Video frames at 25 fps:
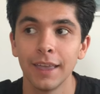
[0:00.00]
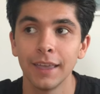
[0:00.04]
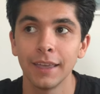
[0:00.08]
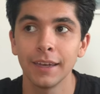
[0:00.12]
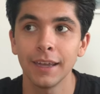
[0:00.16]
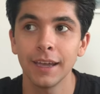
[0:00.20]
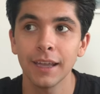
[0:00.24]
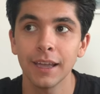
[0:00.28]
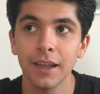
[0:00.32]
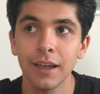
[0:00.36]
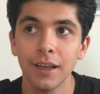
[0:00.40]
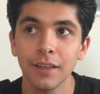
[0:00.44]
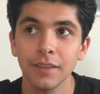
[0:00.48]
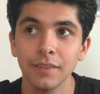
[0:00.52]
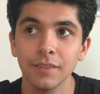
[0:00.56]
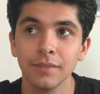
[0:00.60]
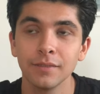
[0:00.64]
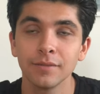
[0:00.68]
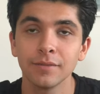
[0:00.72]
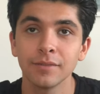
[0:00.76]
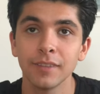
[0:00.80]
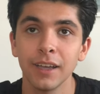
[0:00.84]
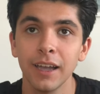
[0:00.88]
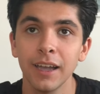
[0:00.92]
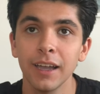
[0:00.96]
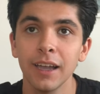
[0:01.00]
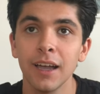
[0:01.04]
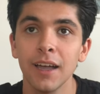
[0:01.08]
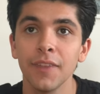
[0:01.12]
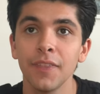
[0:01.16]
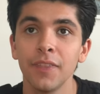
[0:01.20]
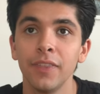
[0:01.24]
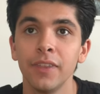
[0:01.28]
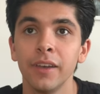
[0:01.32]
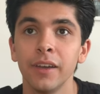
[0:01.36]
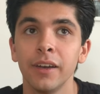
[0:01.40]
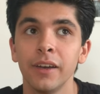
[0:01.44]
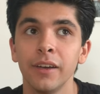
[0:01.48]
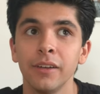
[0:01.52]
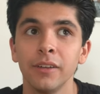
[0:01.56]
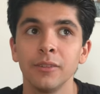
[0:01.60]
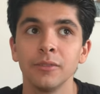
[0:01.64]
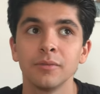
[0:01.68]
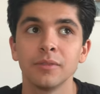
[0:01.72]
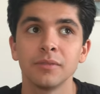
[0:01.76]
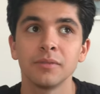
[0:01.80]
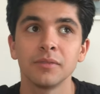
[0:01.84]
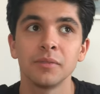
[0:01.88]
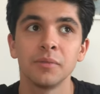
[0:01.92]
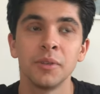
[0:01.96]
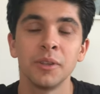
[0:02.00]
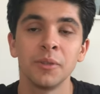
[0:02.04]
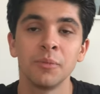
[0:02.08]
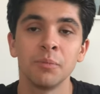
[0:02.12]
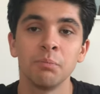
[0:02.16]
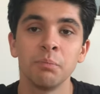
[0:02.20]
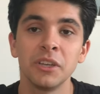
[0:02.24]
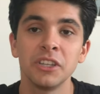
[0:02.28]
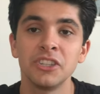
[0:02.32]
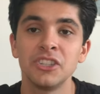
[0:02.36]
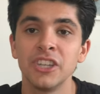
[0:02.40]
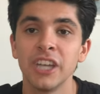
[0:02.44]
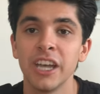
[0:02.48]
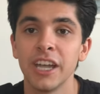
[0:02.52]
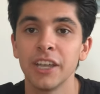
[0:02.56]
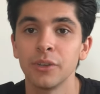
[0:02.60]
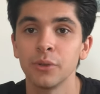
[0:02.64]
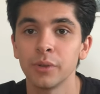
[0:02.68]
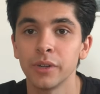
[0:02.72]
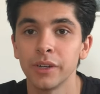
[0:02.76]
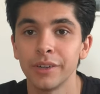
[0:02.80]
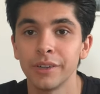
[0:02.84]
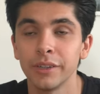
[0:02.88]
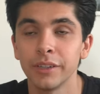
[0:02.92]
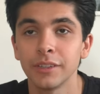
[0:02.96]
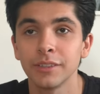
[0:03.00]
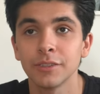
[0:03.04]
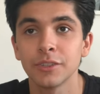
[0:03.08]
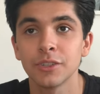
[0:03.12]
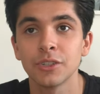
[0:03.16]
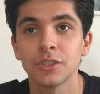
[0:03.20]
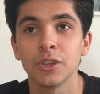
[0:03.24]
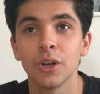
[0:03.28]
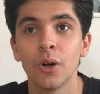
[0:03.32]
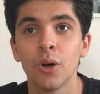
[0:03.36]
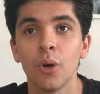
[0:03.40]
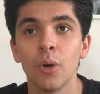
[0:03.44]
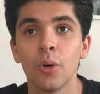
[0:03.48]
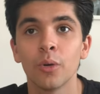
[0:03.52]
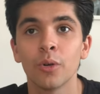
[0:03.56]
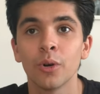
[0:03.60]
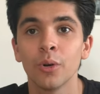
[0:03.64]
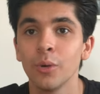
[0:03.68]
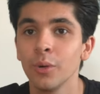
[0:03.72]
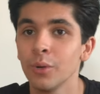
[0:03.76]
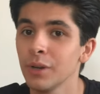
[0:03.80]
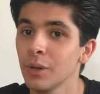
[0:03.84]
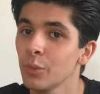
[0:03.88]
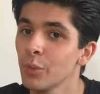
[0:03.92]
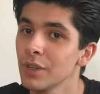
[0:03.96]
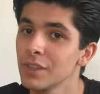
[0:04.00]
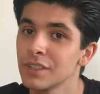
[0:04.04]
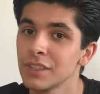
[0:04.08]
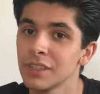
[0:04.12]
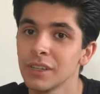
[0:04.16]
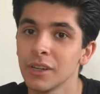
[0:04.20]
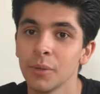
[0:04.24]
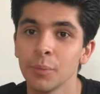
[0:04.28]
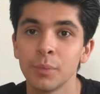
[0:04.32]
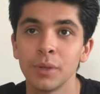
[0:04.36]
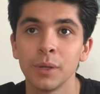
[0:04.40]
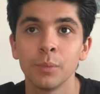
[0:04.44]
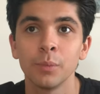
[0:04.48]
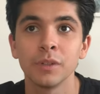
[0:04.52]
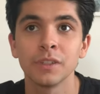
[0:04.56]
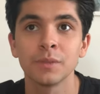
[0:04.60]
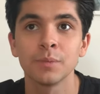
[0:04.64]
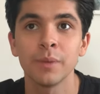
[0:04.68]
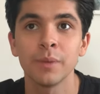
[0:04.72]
And I got I got there in mid-January, so Corona wasn't on people's